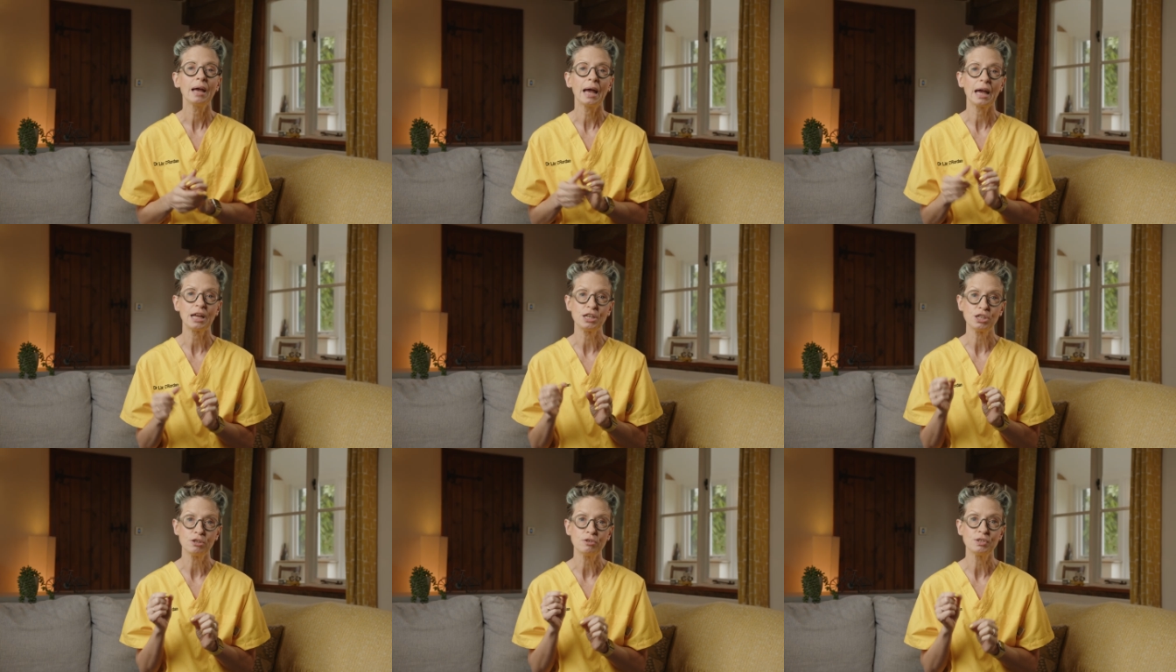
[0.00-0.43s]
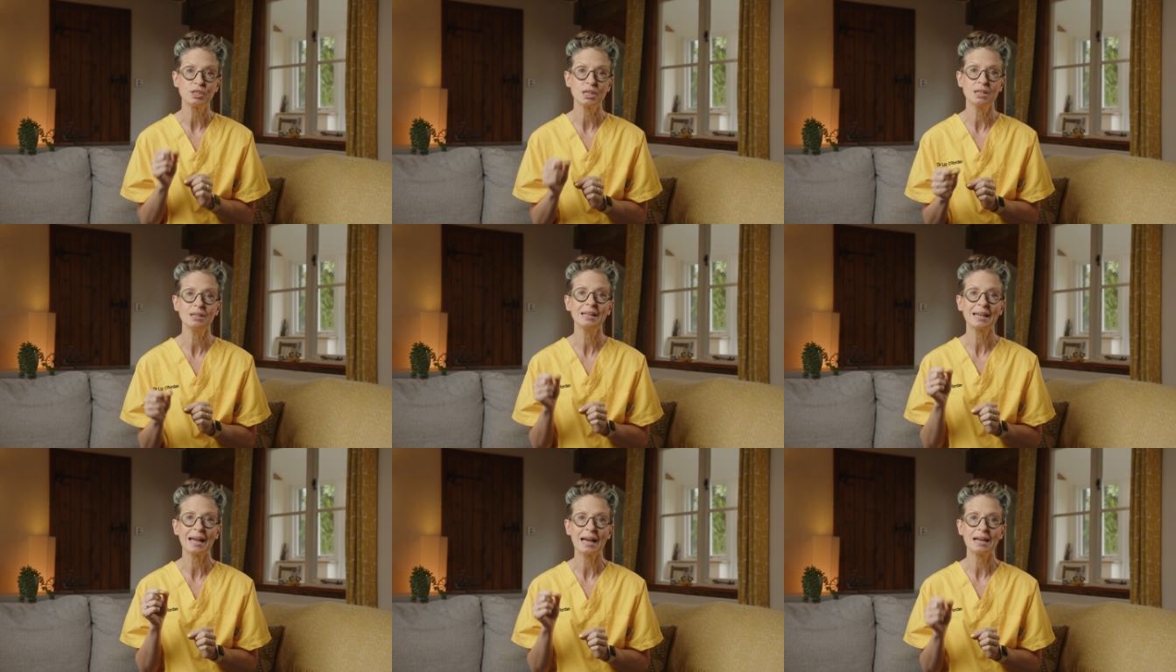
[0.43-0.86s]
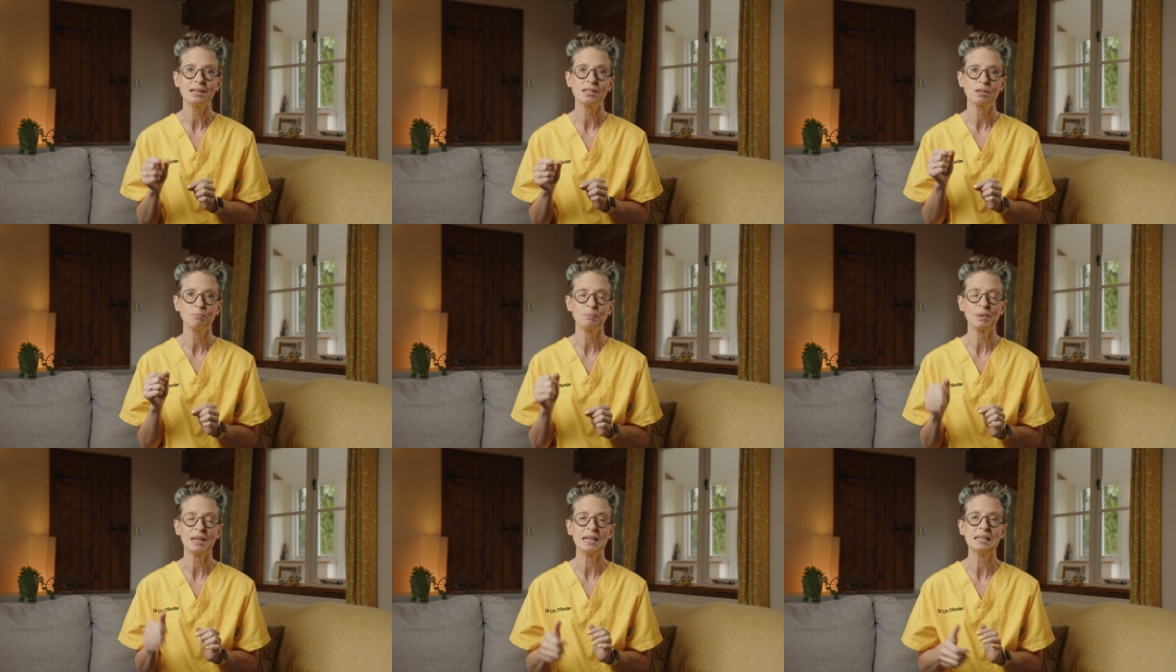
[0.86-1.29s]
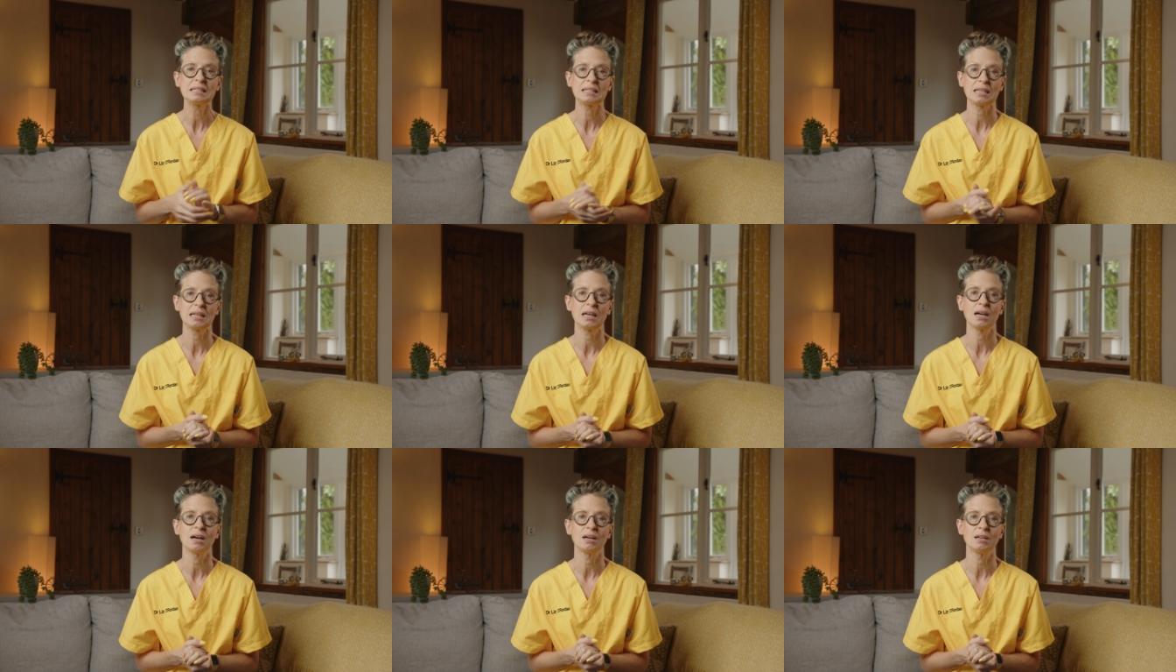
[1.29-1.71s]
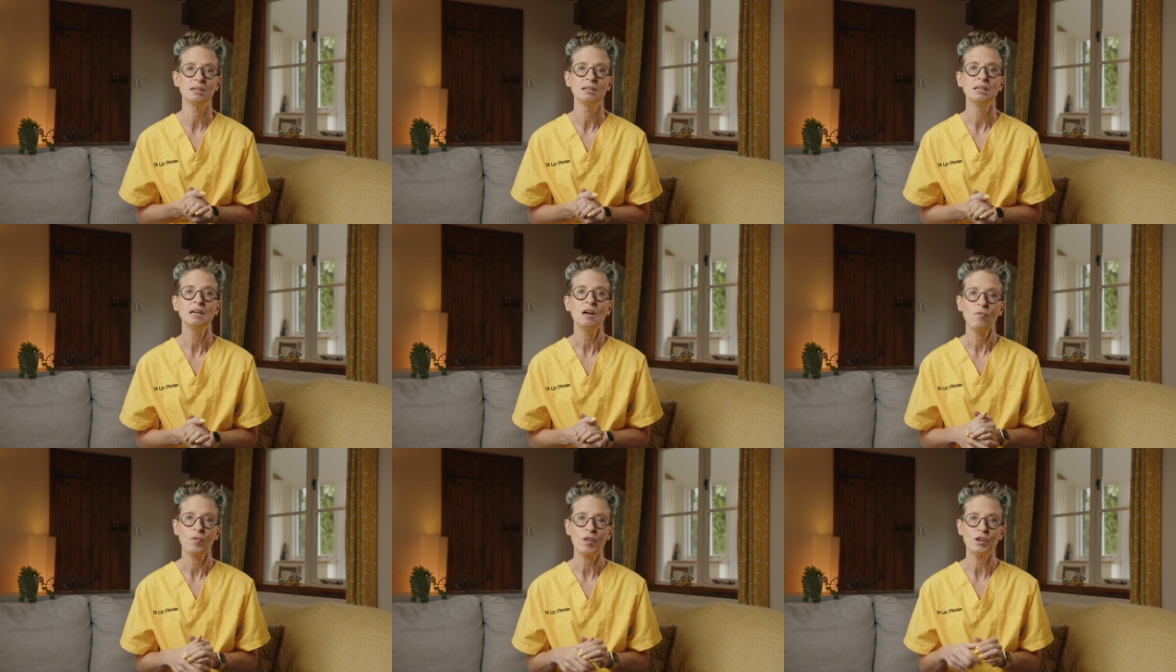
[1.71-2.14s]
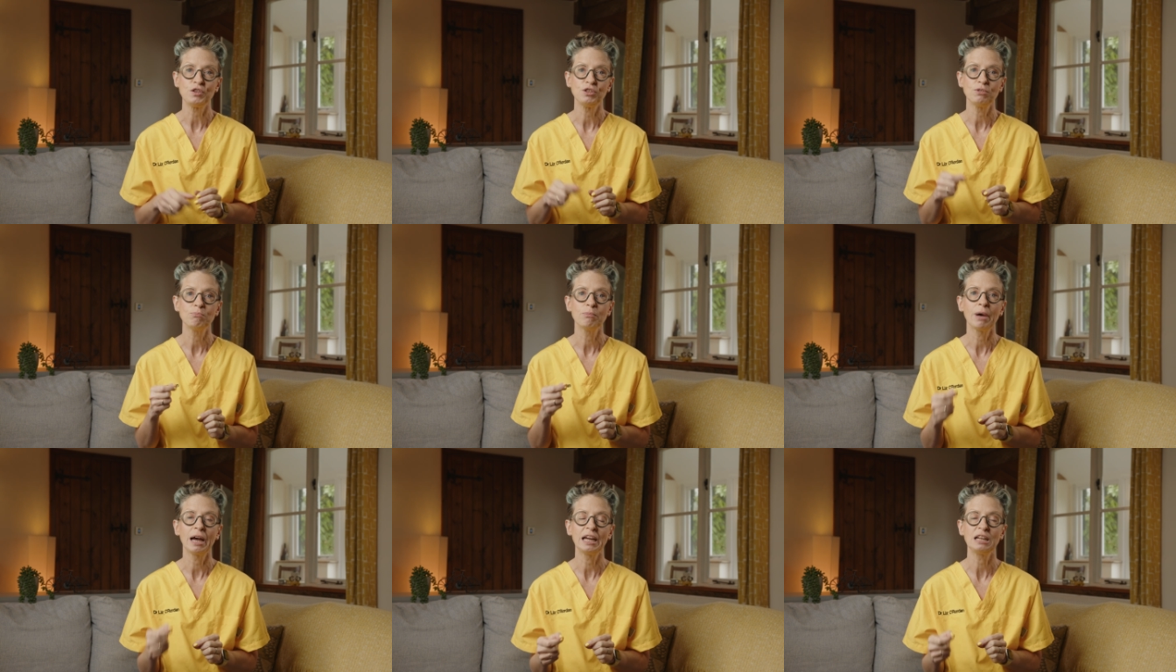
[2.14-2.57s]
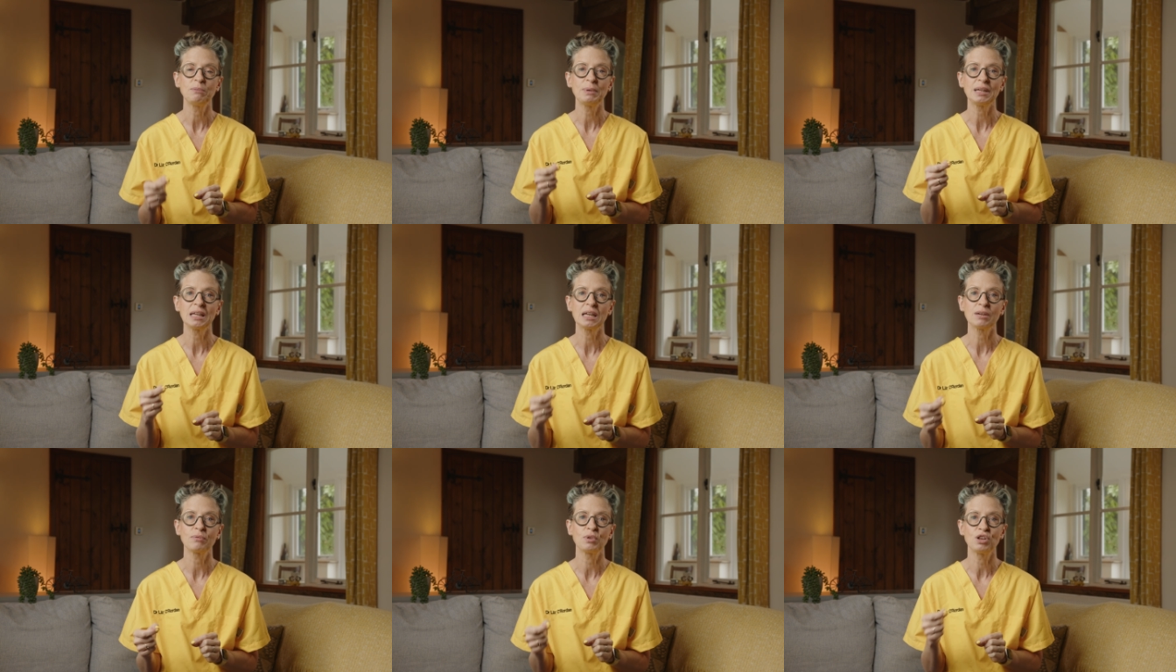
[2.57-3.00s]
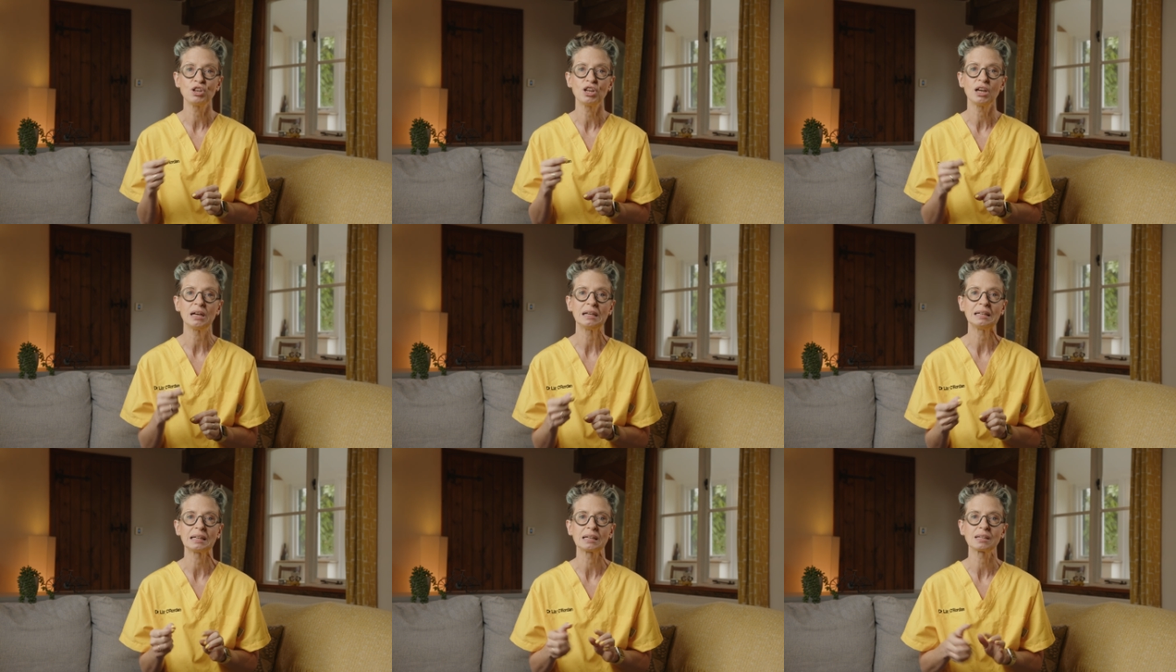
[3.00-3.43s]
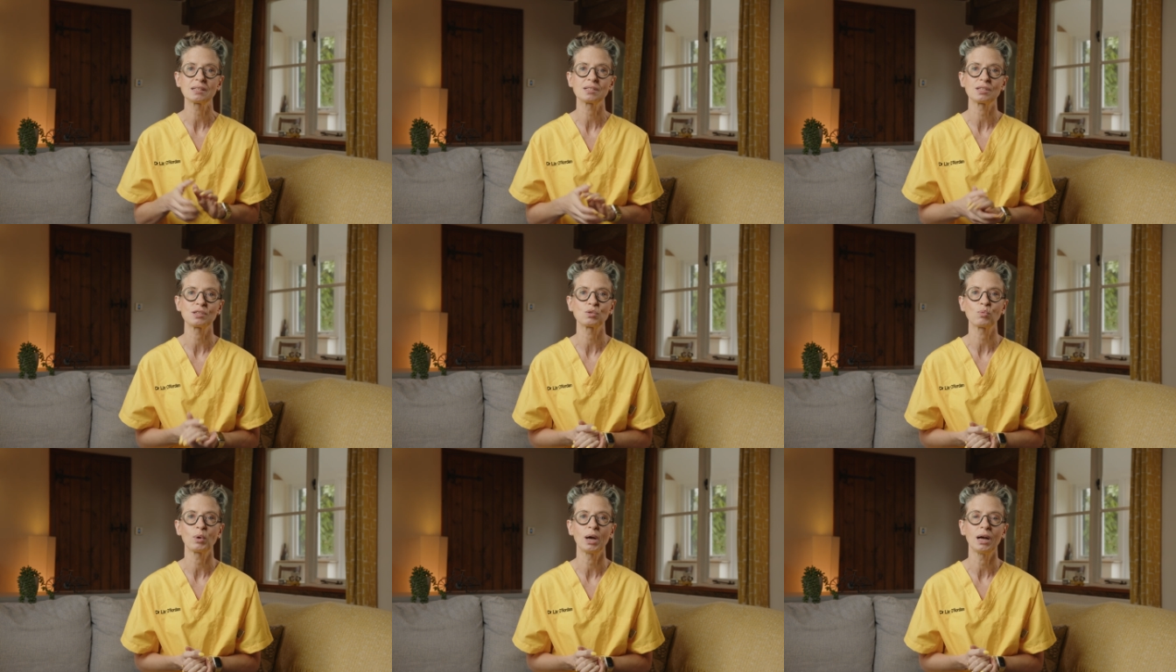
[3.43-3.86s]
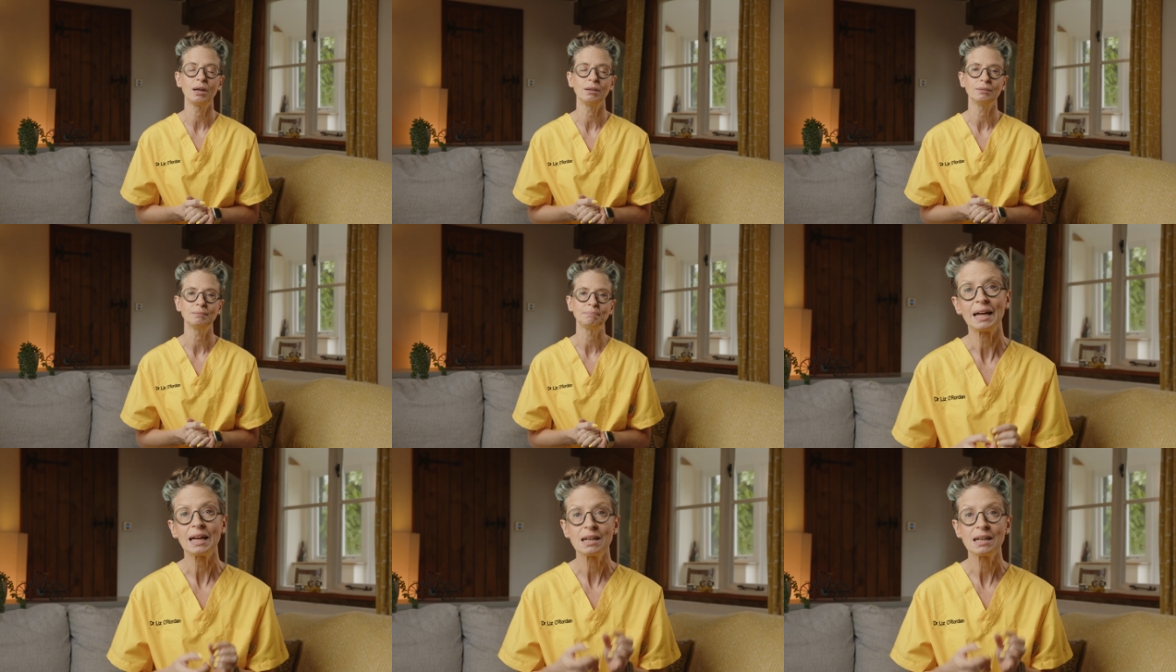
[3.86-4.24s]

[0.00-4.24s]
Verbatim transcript: and you didn't get a PCR, then you might be given Nerlynx as well.